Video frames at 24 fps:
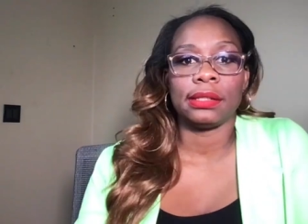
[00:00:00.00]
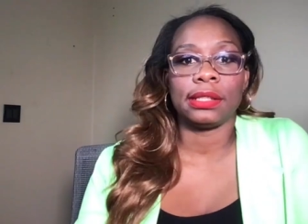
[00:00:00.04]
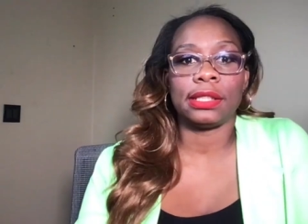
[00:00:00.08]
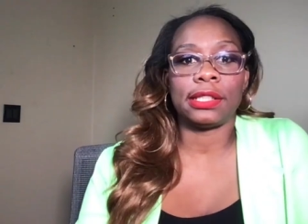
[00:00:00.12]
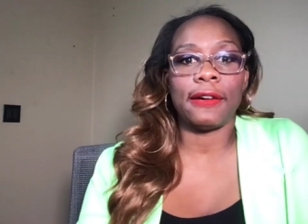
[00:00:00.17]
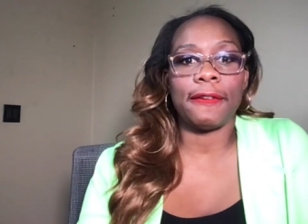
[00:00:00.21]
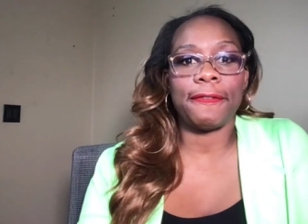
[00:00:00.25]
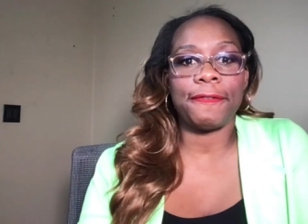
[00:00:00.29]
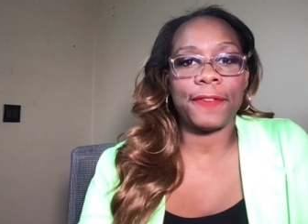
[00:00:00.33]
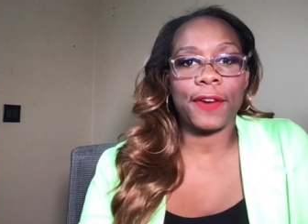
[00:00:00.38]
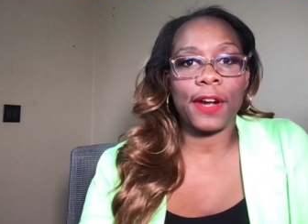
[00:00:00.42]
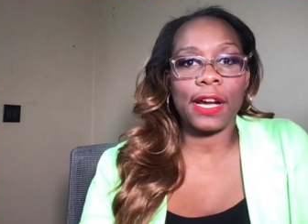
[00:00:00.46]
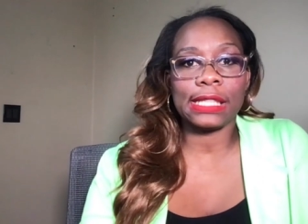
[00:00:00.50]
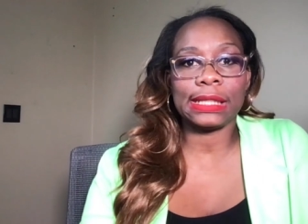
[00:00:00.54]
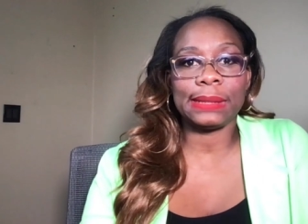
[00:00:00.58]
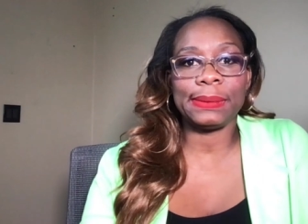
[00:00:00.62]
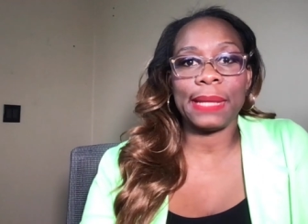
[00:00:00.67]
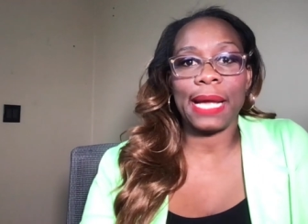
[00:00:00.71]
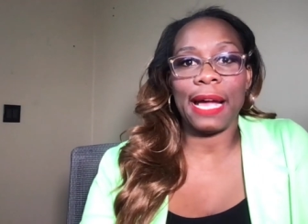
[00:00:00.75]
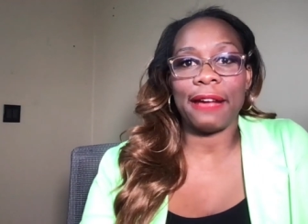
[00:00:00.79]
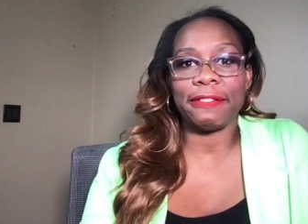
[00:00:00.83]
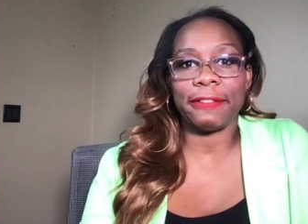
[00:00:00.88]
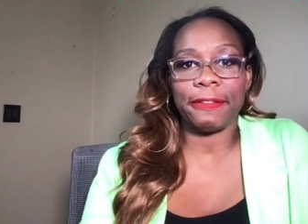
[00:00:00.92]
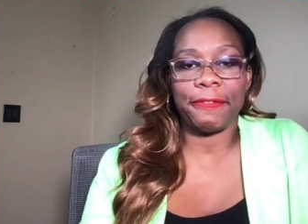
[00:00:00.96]
So first
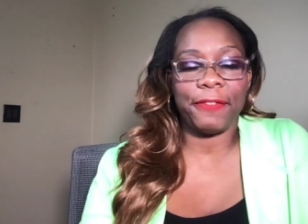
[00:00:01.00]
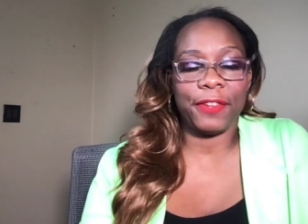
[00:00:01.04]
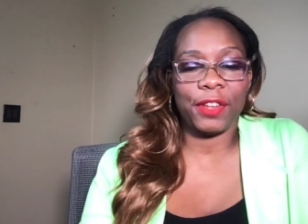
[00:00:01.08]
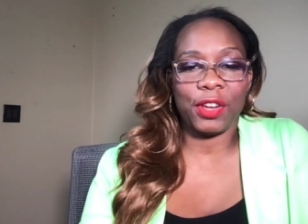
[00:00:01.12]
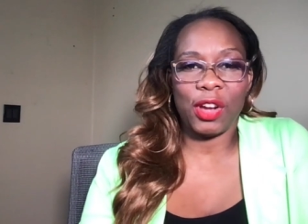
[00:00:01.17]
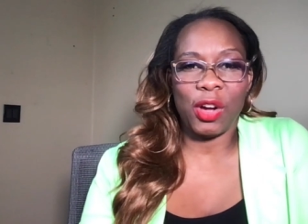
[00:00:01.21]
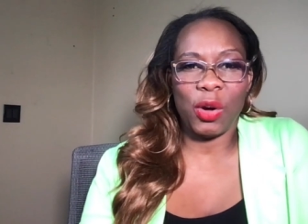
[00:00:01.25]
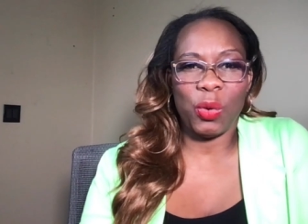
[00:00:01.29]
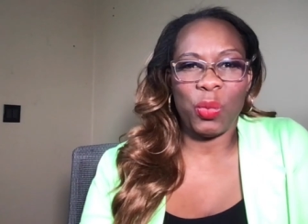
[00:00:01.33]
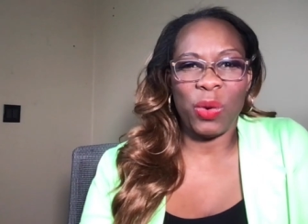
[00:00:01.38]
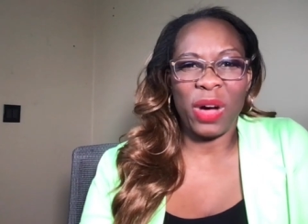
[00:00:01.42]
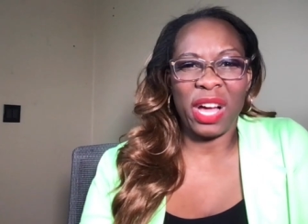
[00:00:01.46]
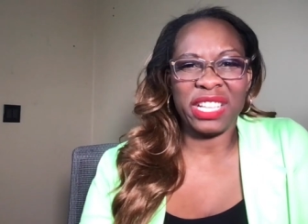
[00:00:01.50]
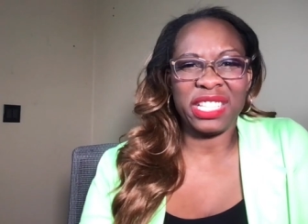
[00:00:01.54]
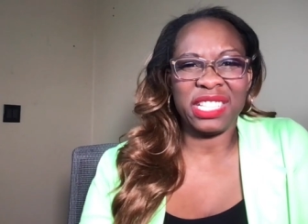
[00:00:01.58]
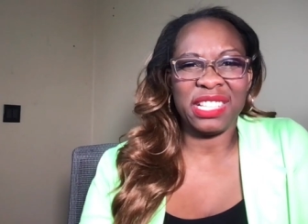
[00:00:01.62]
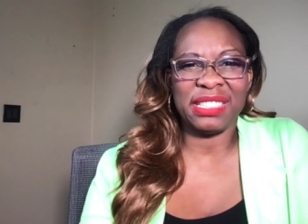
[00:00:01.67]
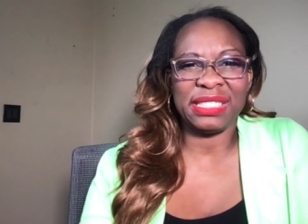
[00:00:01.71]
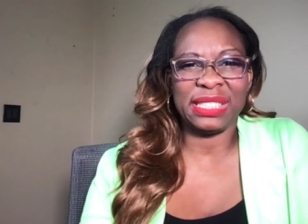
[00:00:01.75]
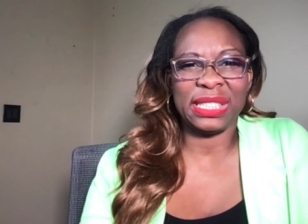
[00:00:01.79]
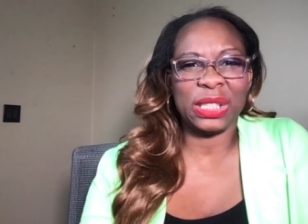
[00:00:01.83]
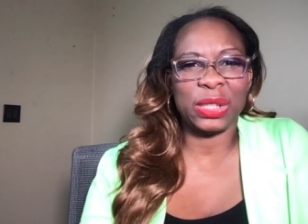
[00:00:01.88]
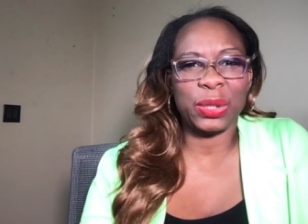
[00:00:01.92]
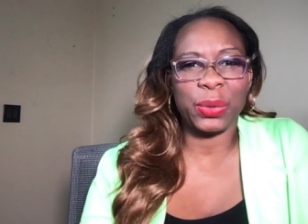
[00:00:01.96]
we have to figure out what
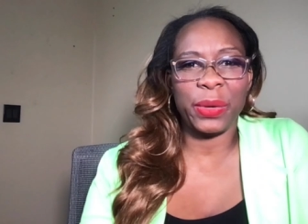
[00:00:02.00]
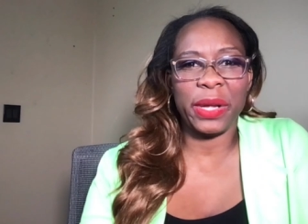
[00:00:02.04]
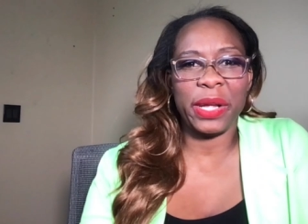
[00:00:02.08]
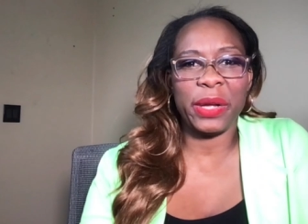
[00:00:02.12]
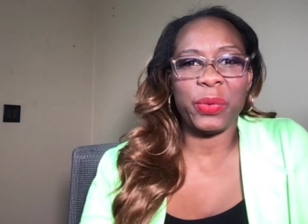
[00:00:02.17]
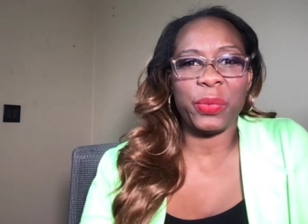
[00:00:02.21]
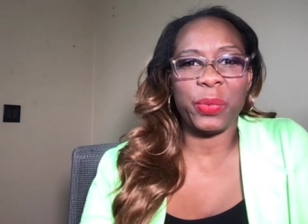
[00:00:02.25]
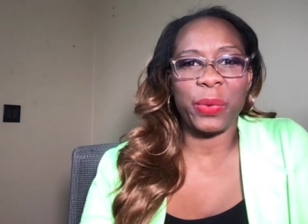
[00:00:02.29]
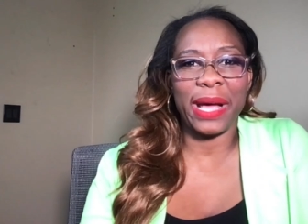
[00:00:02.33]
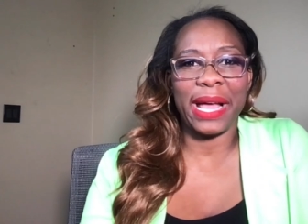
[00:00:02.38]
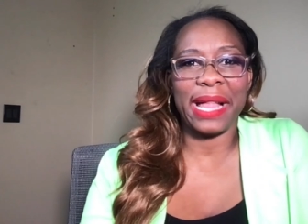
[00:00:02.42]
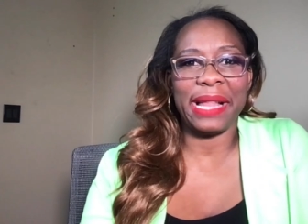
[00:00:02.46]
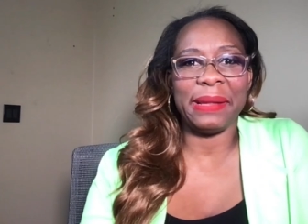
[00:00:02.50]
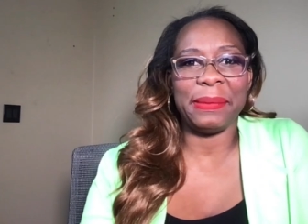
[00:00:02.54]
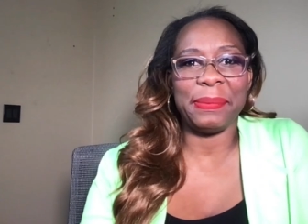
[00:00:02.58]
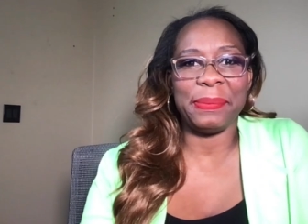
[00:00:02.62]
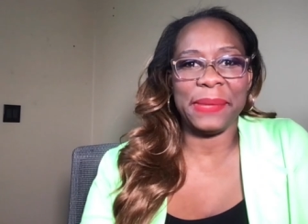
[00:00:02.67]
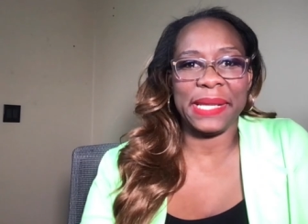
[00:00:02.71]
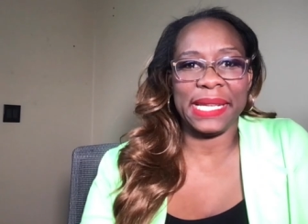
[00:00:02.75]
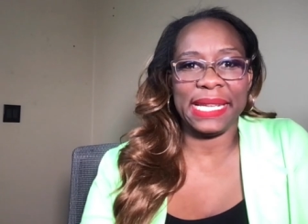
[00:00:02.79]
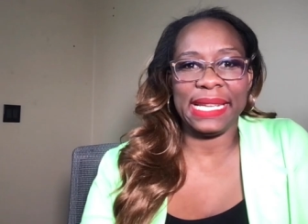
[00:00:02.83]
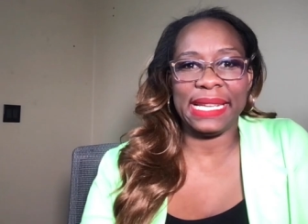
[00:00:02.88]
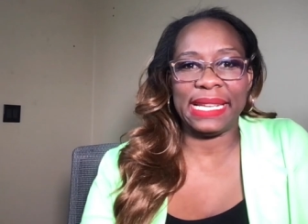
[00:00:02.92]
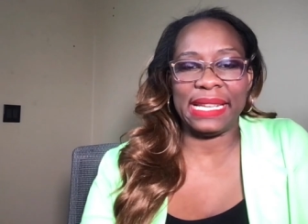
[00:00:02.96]
does doing well
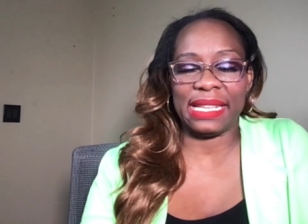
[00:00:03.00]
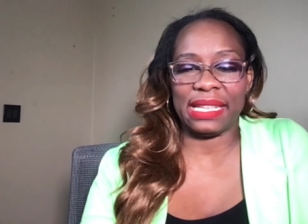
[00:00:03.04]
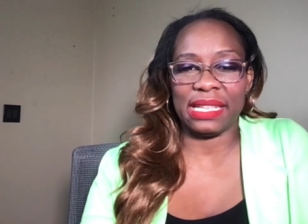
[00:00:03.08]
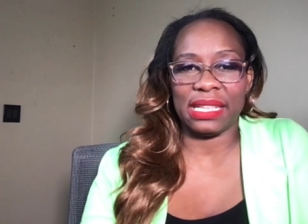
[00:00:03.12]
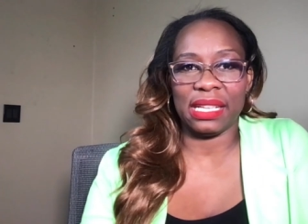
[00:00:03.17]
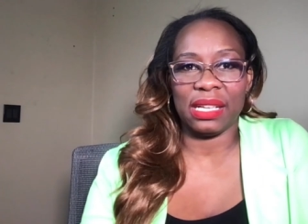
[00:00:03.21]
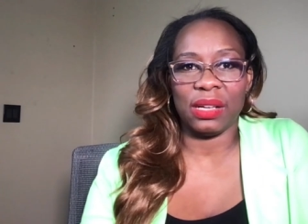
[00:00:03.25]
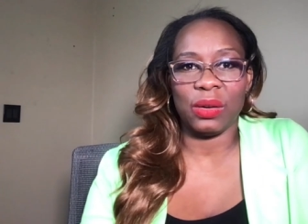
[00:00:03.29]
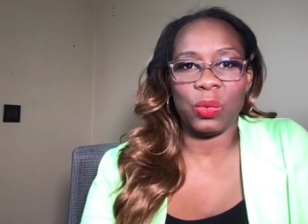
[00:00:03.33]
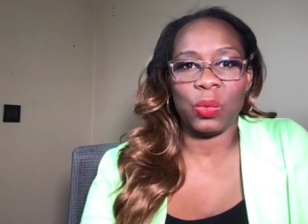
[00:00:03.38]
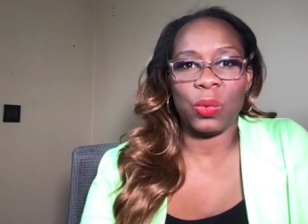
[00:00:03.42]
mean?